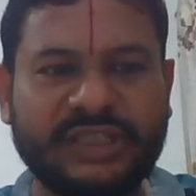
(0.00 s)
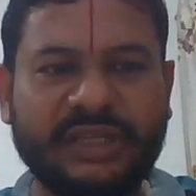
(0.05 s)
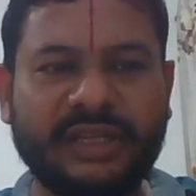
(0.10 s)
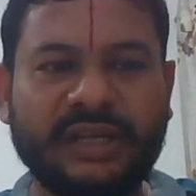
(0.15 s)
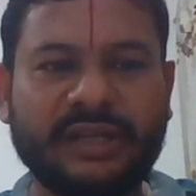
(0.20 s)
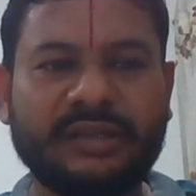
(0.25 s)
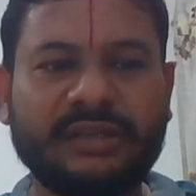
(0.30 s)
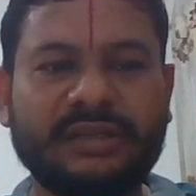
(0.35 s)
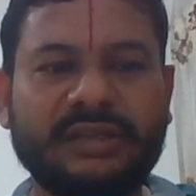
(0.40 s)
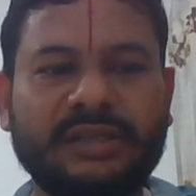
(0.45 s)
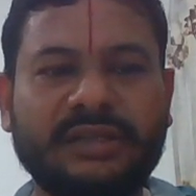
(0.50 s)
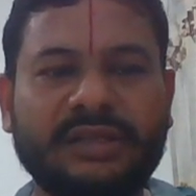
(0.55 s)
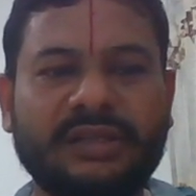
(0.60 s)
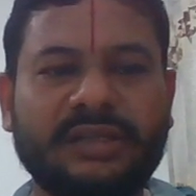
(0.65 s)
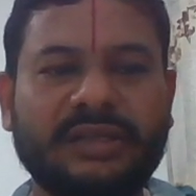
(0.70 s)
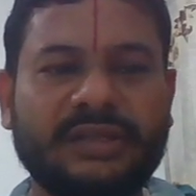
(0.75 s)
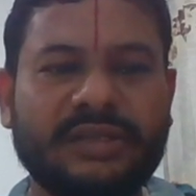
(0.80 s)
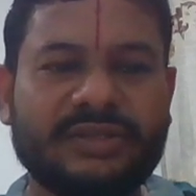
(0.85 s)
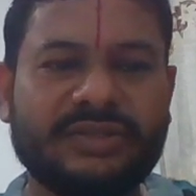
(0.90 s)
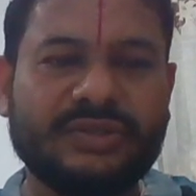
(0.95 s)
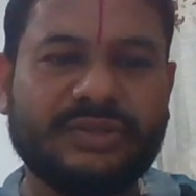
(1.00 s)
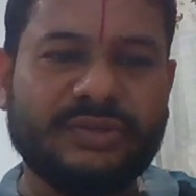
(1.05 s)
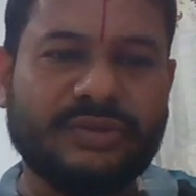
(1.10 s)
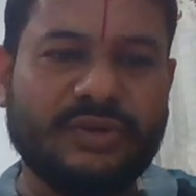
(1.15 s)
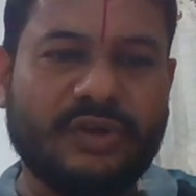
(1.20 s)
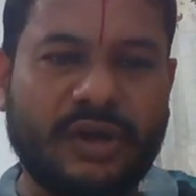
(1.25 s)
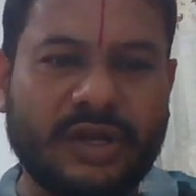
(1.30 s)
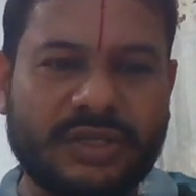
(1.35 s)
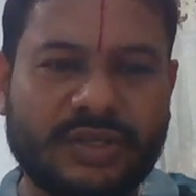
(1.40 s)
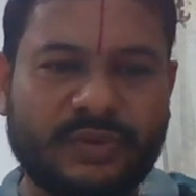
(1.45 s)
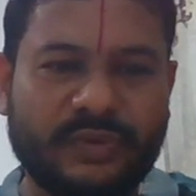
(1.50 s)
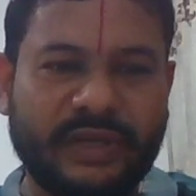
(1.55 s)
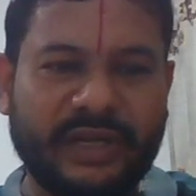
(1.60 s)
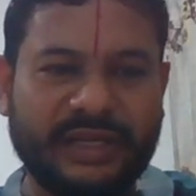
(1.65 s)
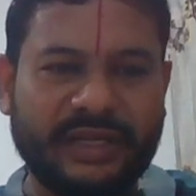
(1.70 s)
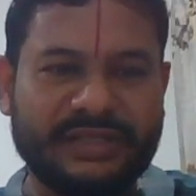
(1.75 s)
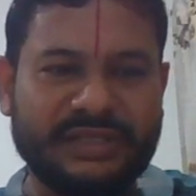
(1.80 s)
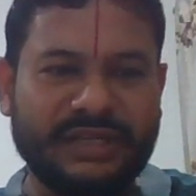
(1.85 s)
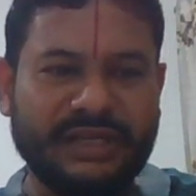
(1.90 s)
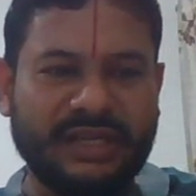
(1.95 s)
Yeah. So cos square
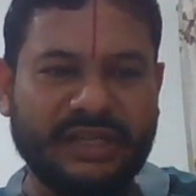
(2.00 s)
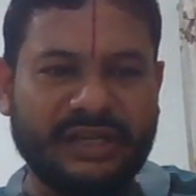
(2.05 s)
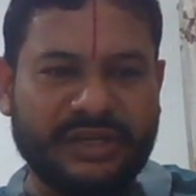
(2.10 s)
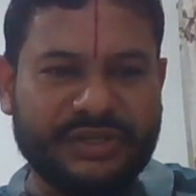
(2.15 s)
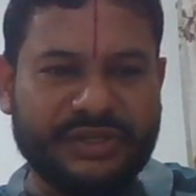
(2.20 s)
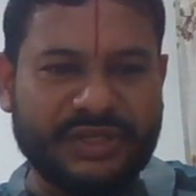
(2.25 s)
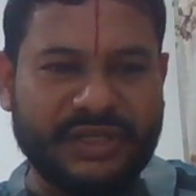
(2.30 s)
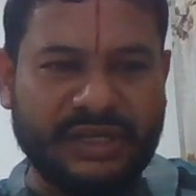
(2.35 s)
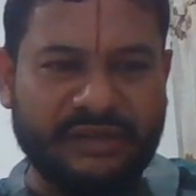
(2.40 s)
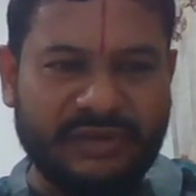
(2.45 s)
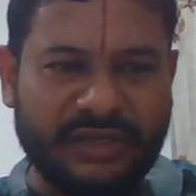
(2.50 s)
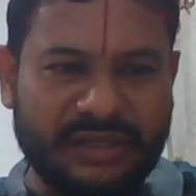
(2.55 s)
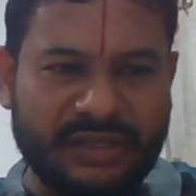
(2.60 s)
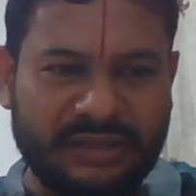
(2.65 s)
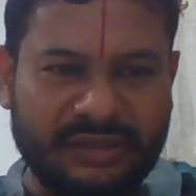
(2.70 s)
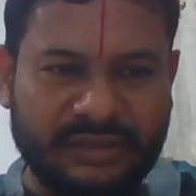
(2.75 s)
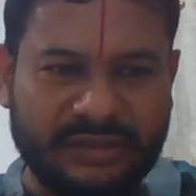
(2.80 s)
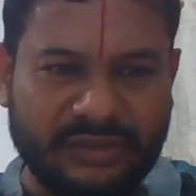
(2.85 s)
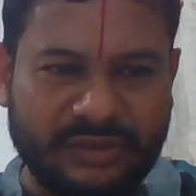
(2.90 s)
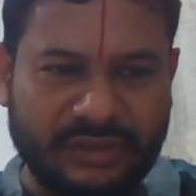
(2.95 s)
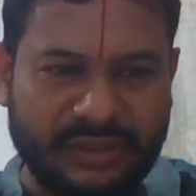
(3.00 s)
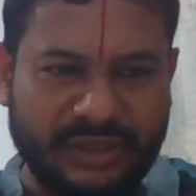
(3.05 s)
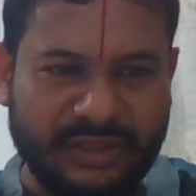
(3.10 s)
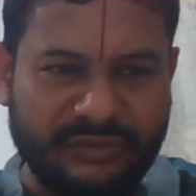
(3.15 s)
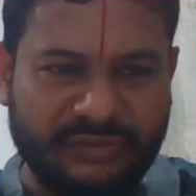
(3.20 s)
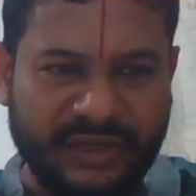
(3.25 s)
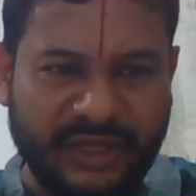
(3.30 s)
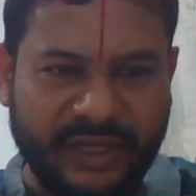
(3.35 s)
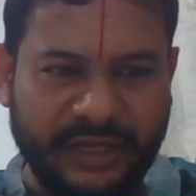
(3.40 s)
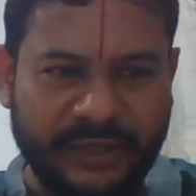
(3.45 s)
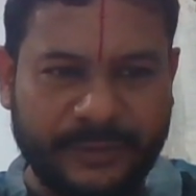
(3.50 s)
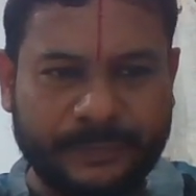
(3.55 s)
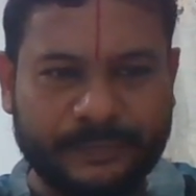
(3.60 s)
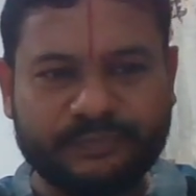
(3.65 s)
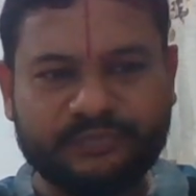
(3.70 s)
x integration I've done on the fly.